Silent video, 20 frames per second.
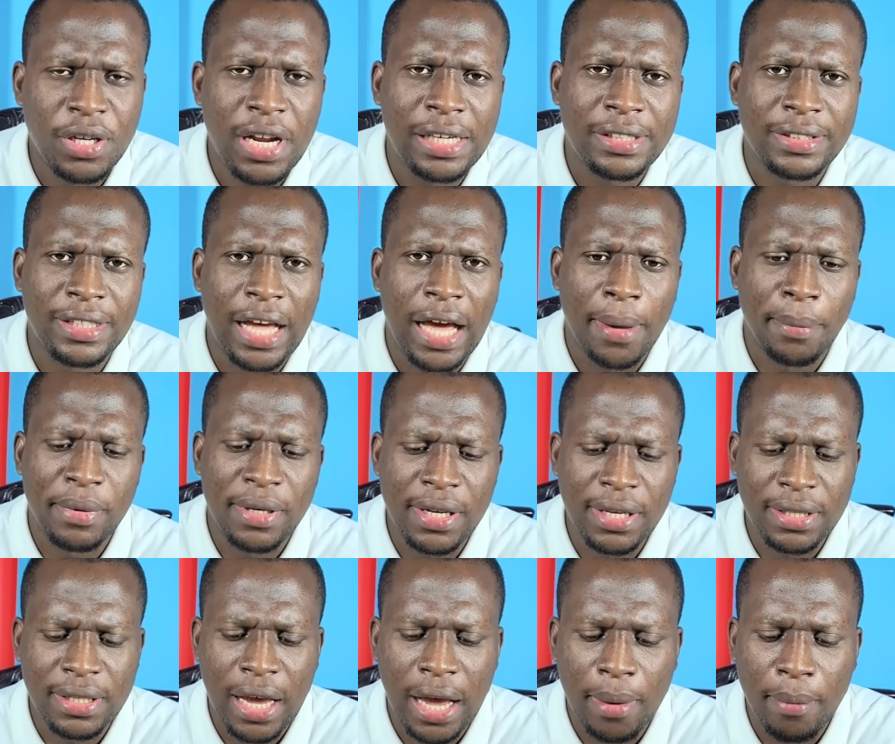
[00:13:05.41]
That is the
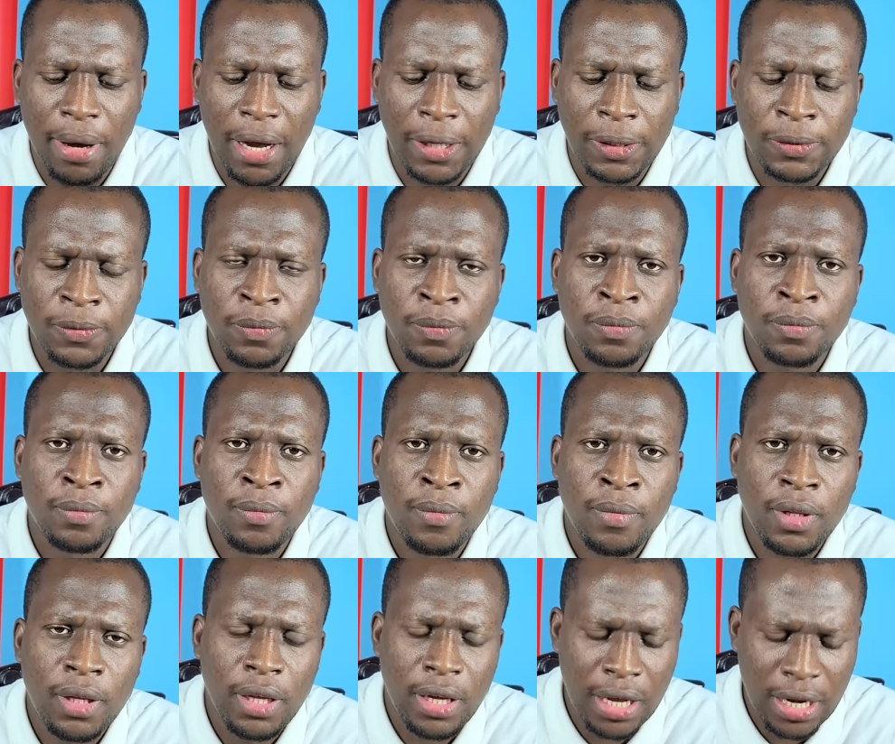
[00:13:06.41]
update about
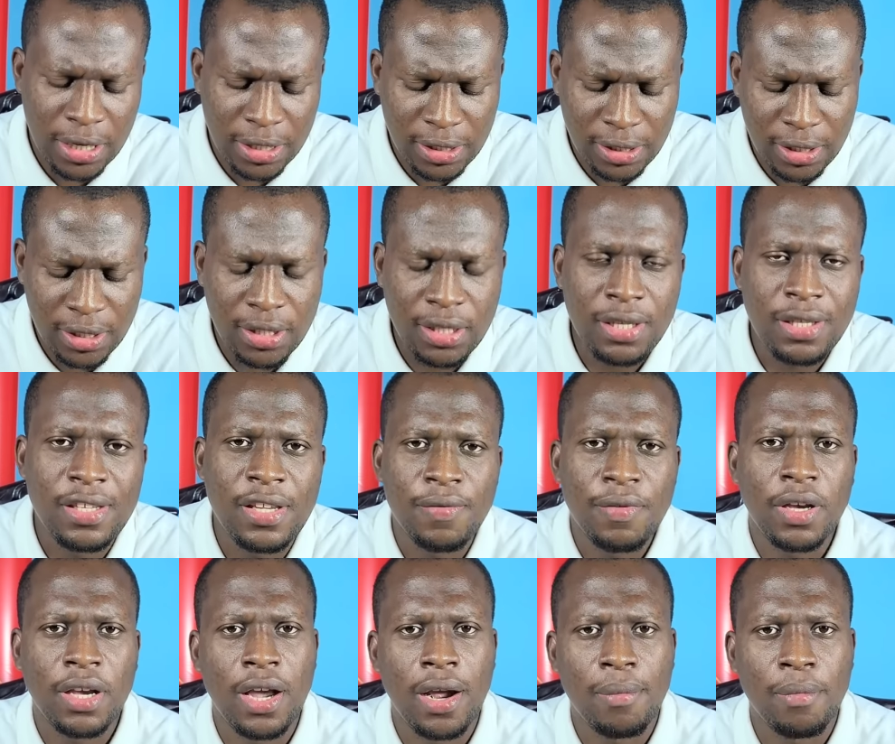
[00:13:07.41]
that a
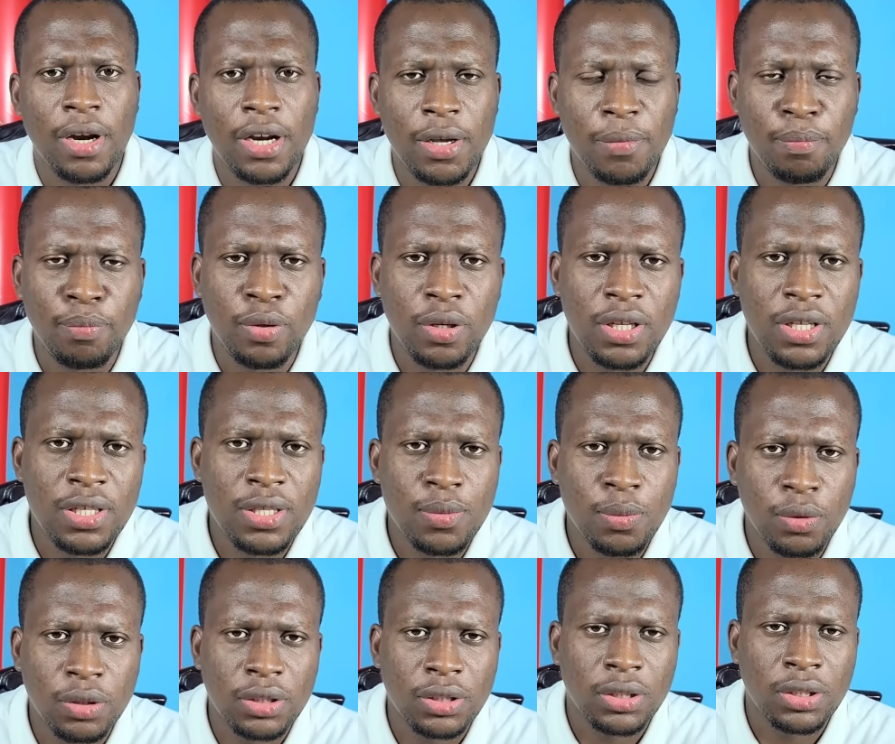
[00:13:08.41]
CCTV camera, the police
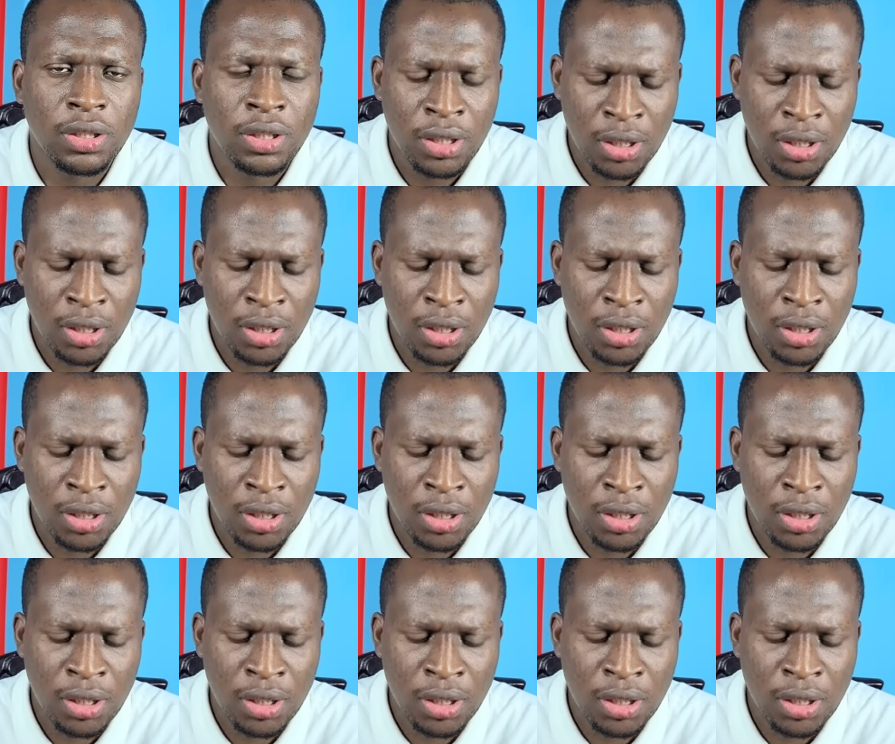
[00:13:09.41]
would